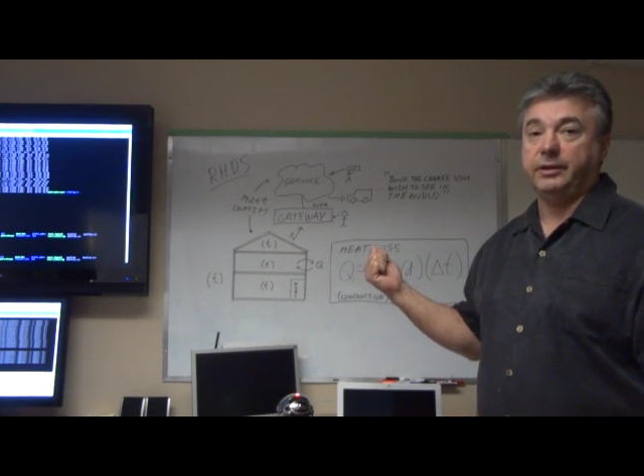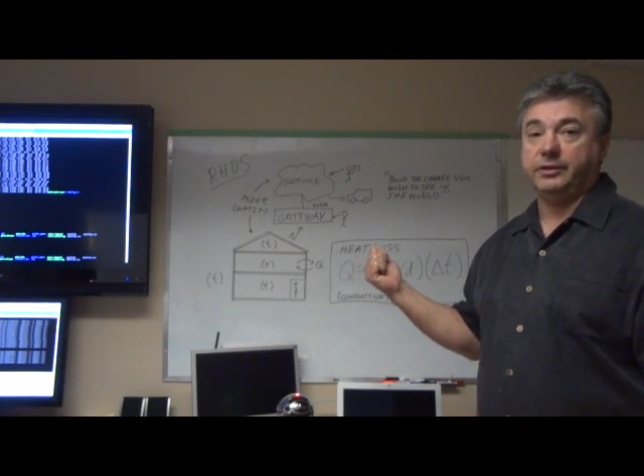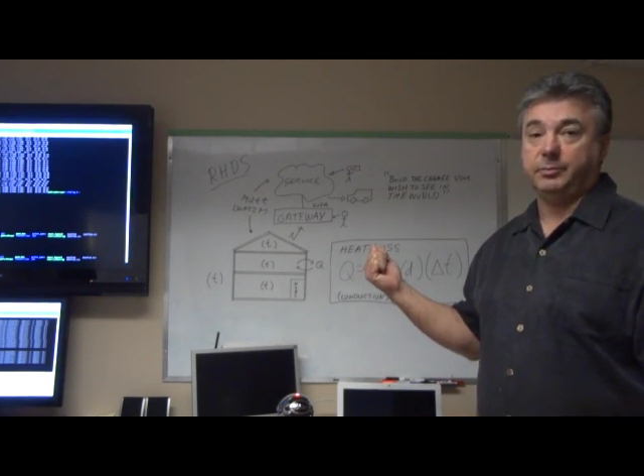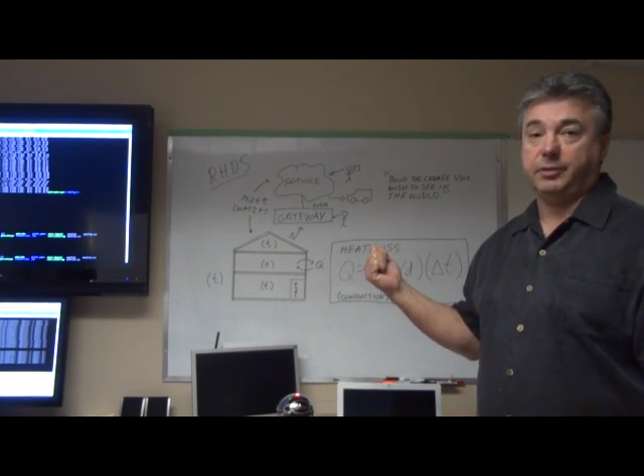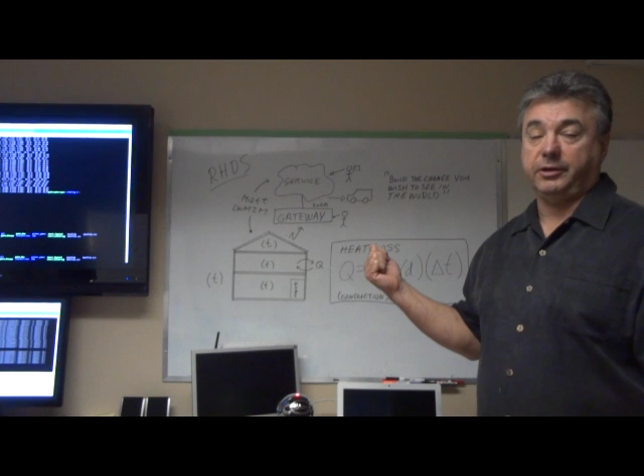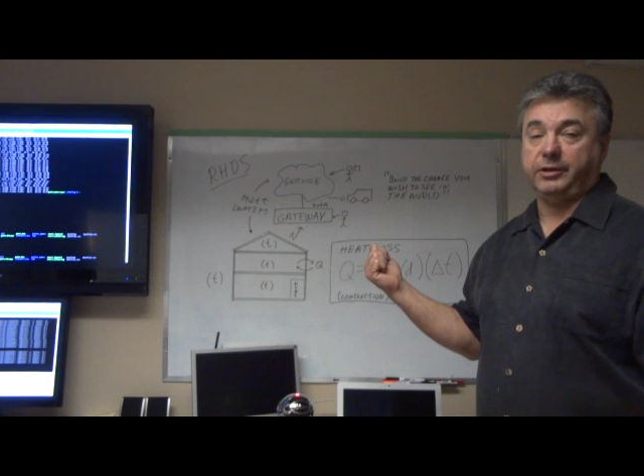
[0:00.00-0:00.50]

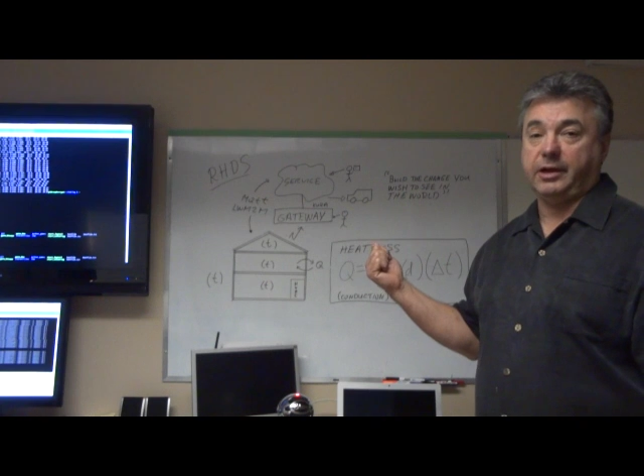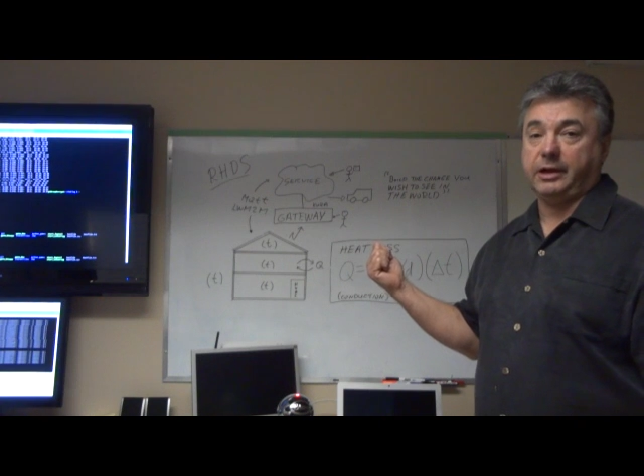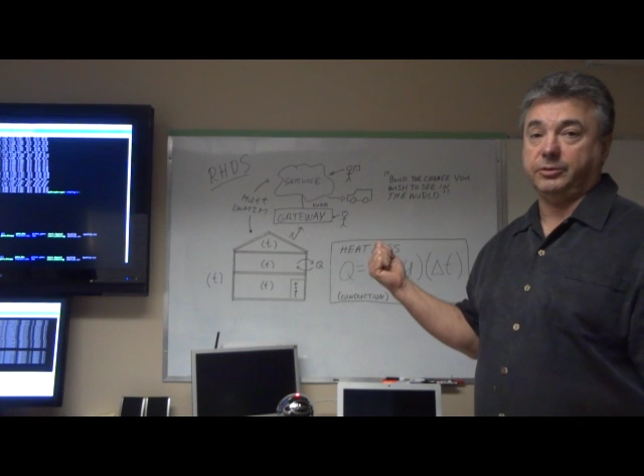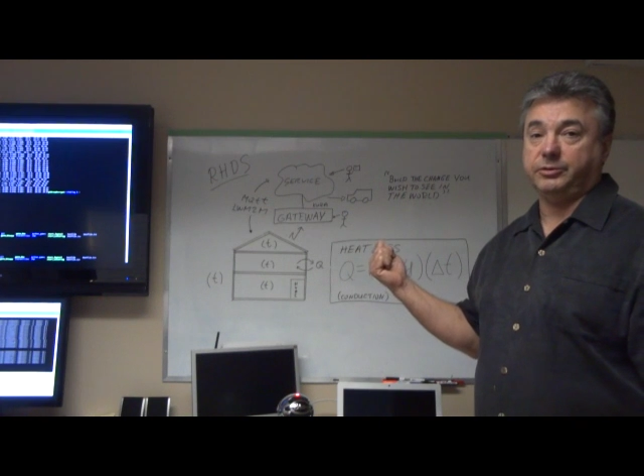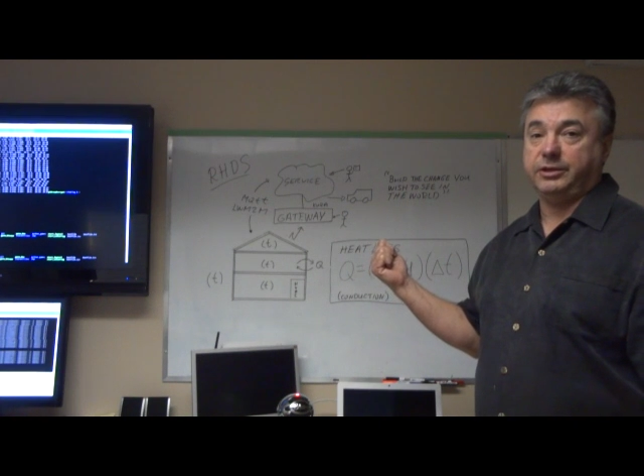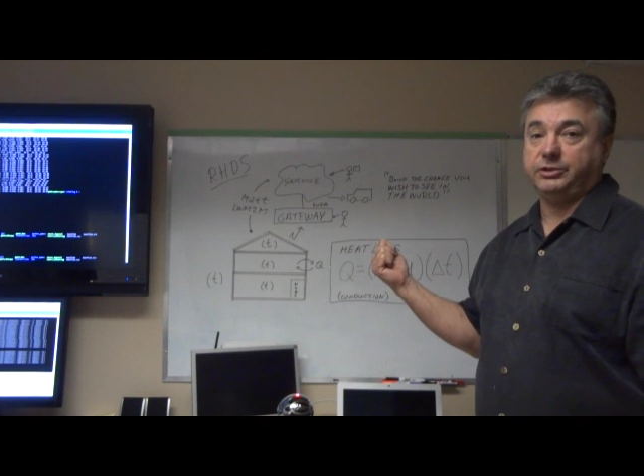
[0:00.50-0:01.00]
as part of the
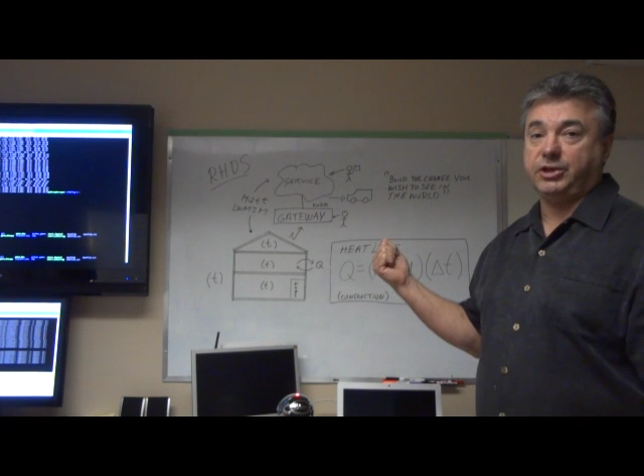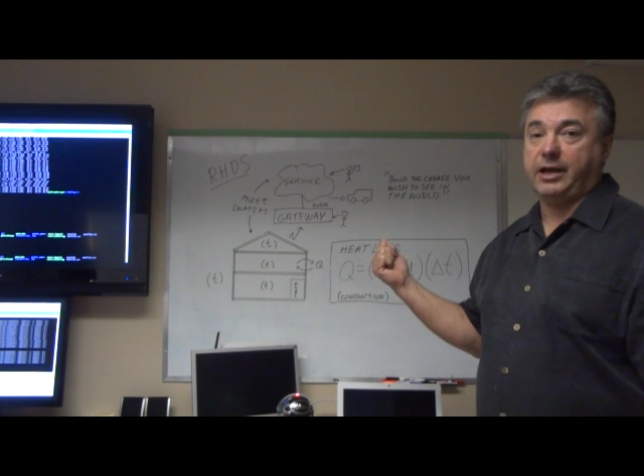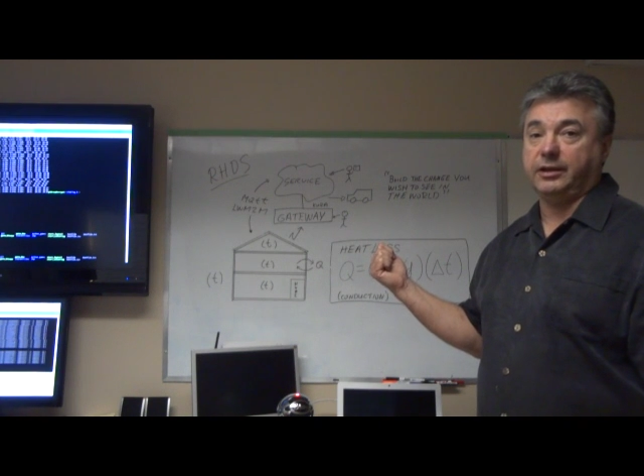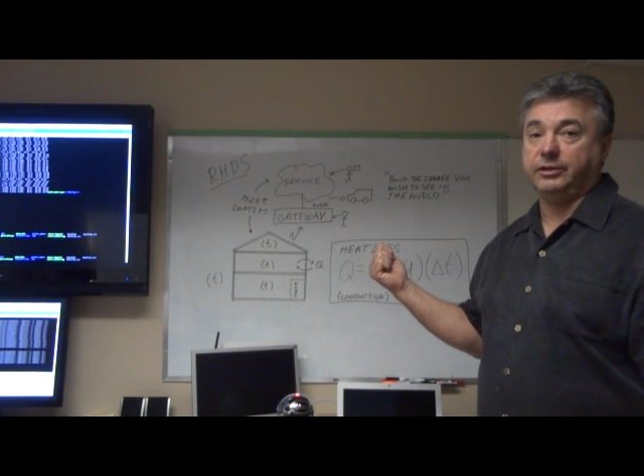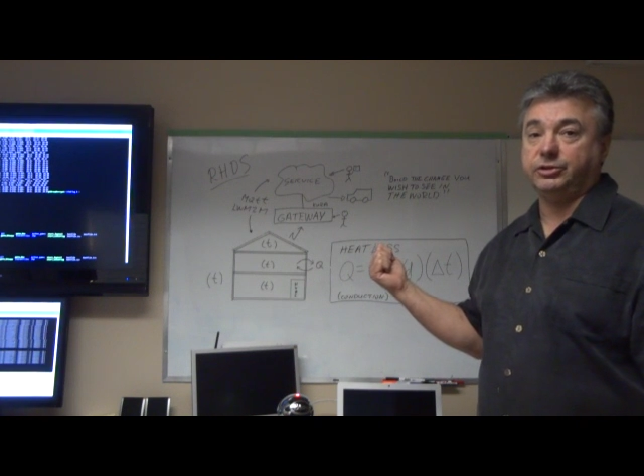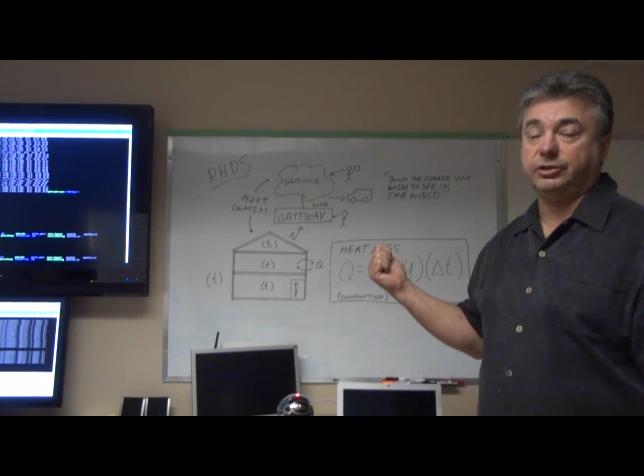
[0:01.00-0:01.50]
IoT
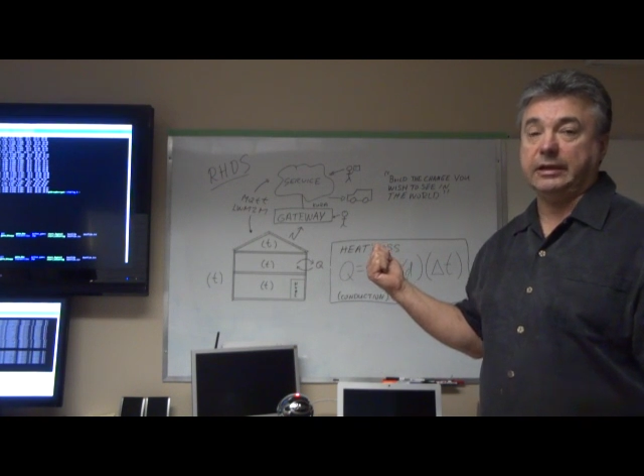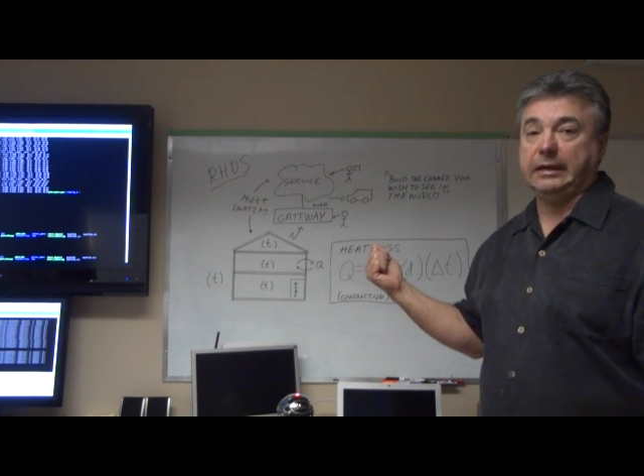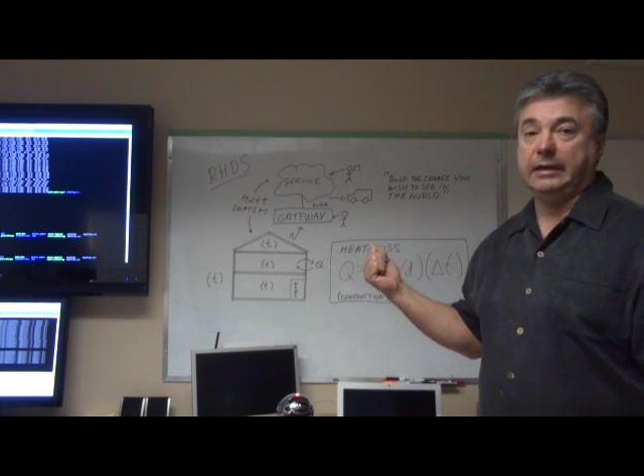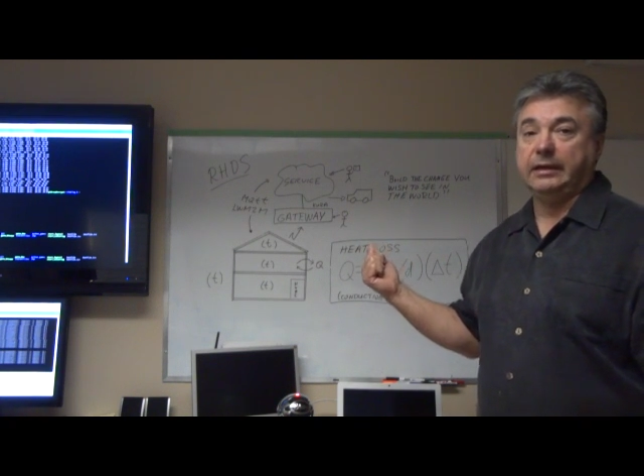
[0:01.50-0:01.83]
challenge.